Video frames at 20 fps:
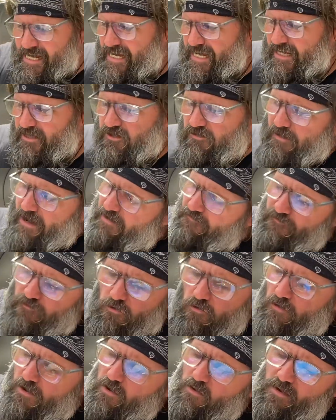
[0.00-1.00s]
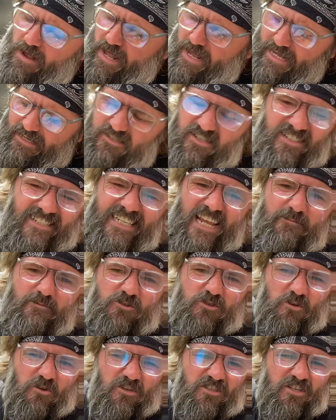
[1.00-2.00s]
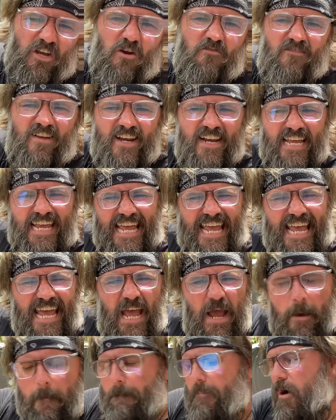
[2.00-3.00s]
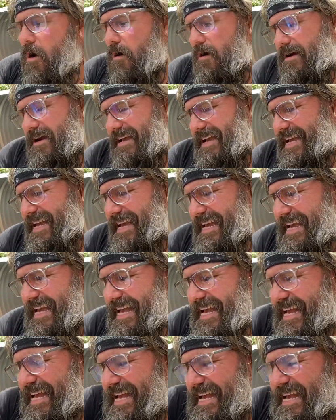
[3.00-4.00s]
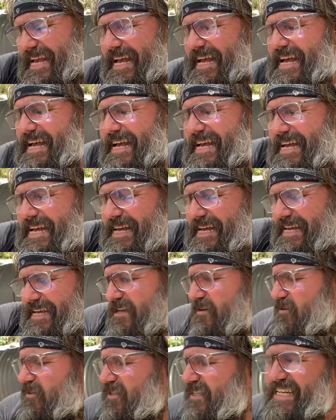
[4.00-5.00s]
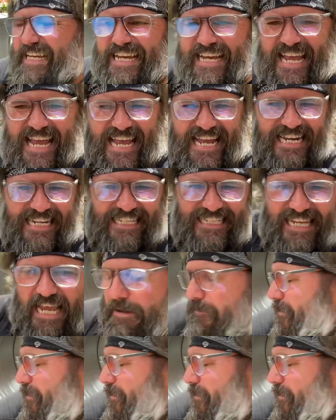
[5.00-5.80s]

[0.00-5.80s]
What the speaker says: It's great for oil. It's just the same as sugar soap really, but you'll see in a sec